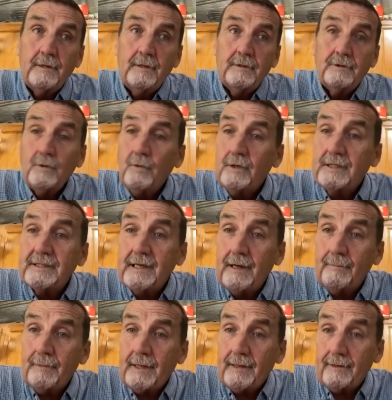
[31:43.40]
So, what does
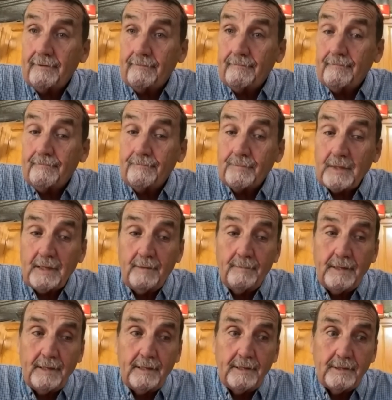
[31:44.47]
that mean? I
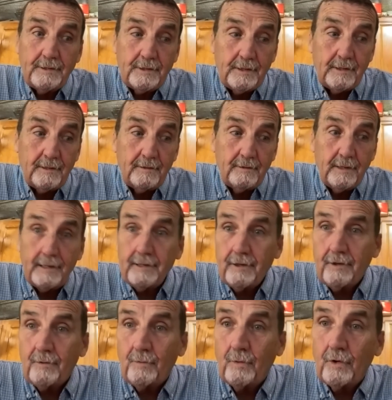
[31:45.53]
mean, is it the end
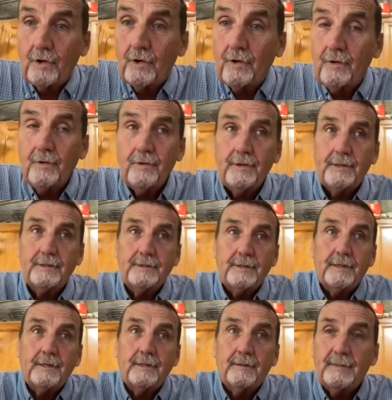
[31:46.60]
of the world? Is
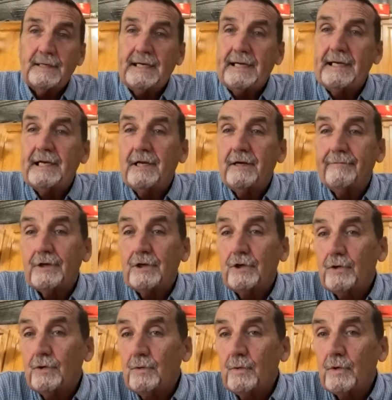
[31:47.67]
it the beginning of a
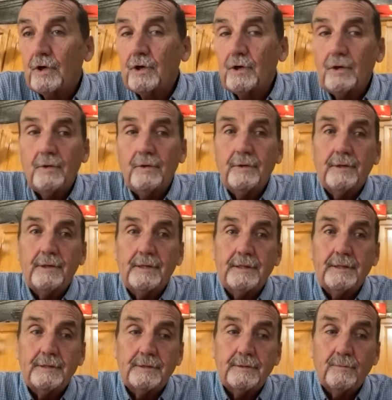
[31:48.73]
new world?
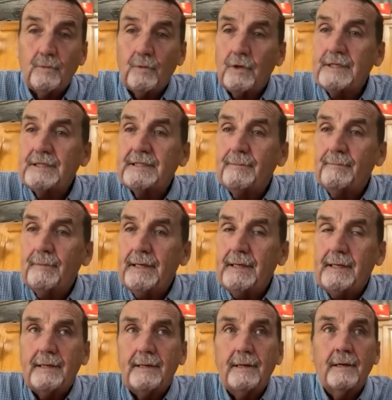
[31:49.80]
Is what does it
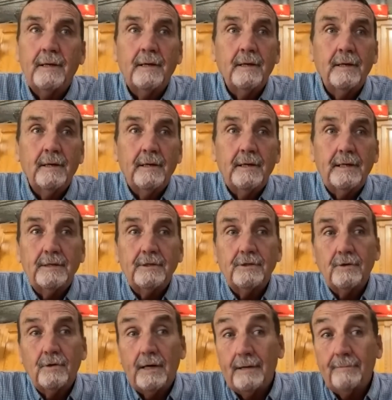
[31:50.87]
mean? And
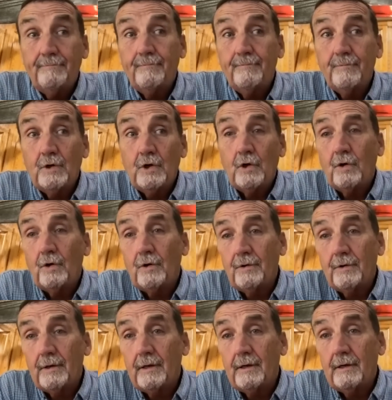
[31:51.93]
so I
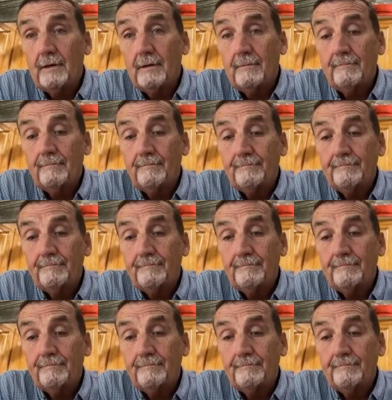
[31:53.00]
called um,